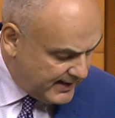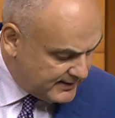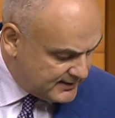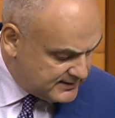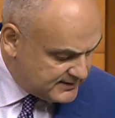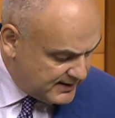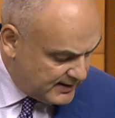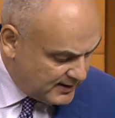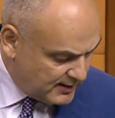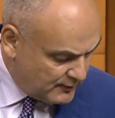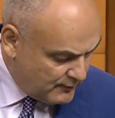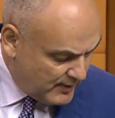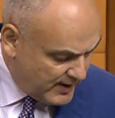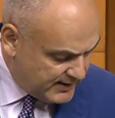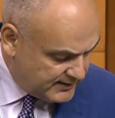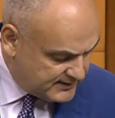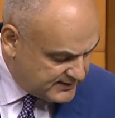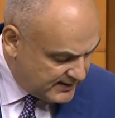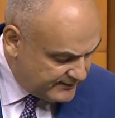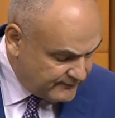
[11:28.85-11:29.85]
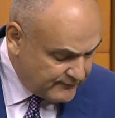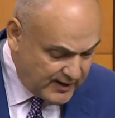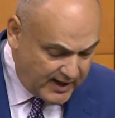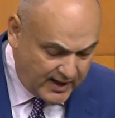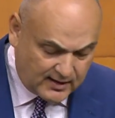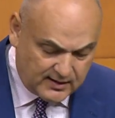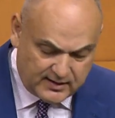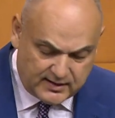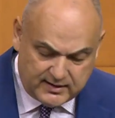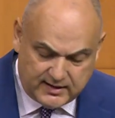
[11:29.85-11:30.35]
and quite
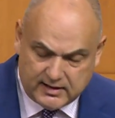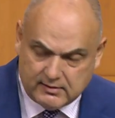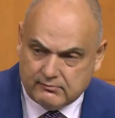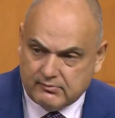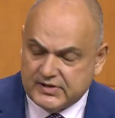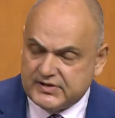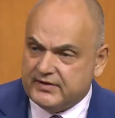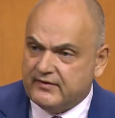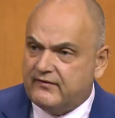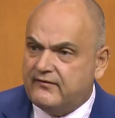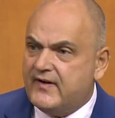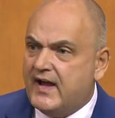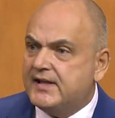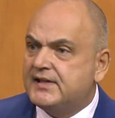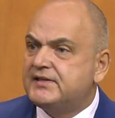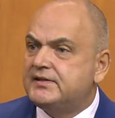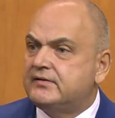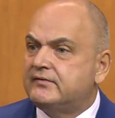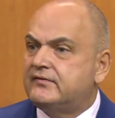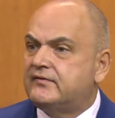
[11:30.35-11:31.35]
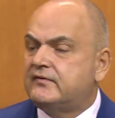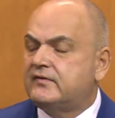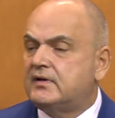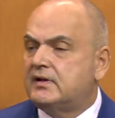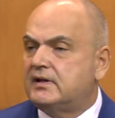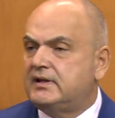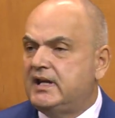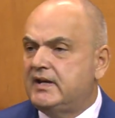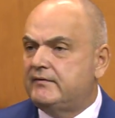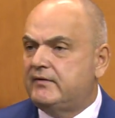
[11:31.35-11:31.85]
frankly, it was offensive,
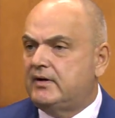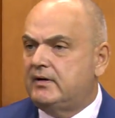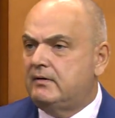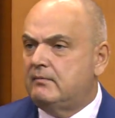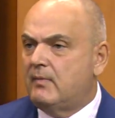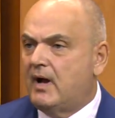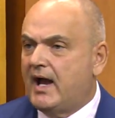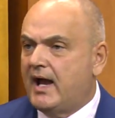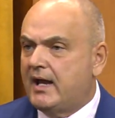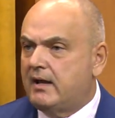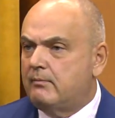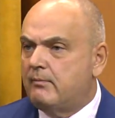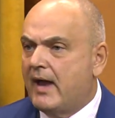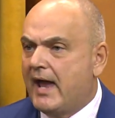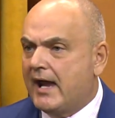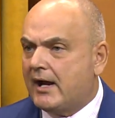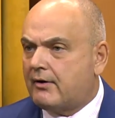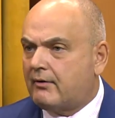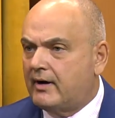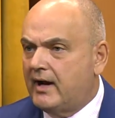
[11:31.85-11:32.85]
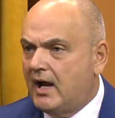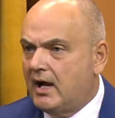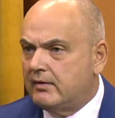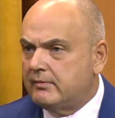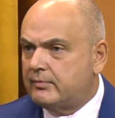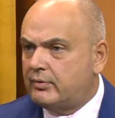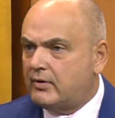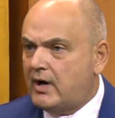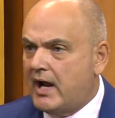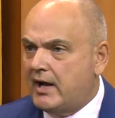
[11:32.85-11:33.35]
given my
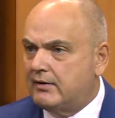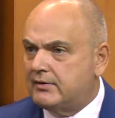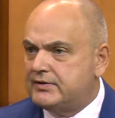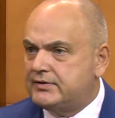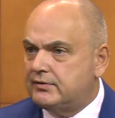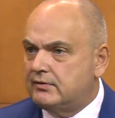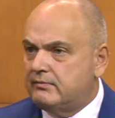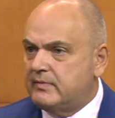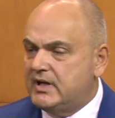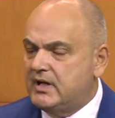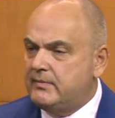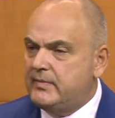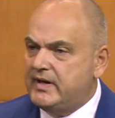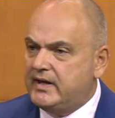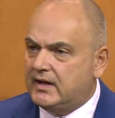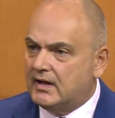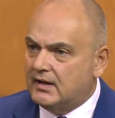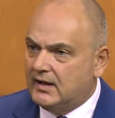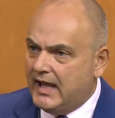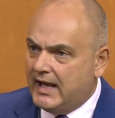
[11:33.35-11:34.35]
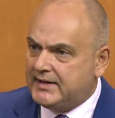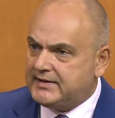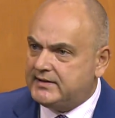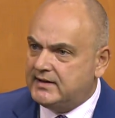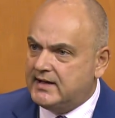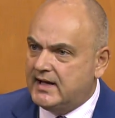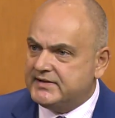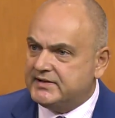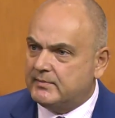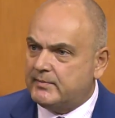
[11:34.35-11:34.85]
background prior to me being
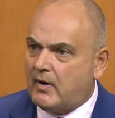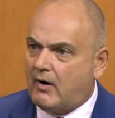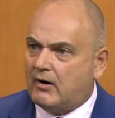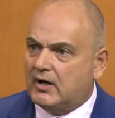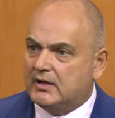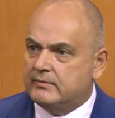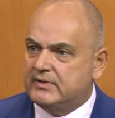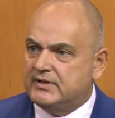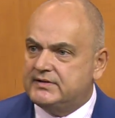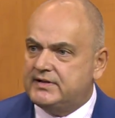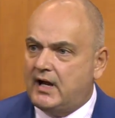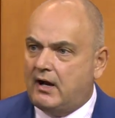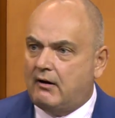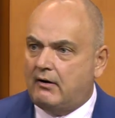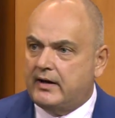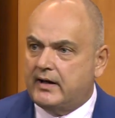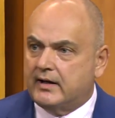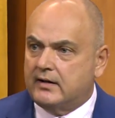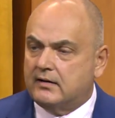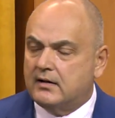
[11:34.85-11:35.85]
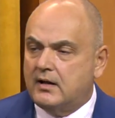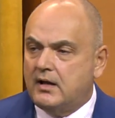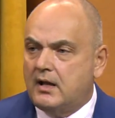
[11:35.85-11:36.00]
elected as a parliamentarian.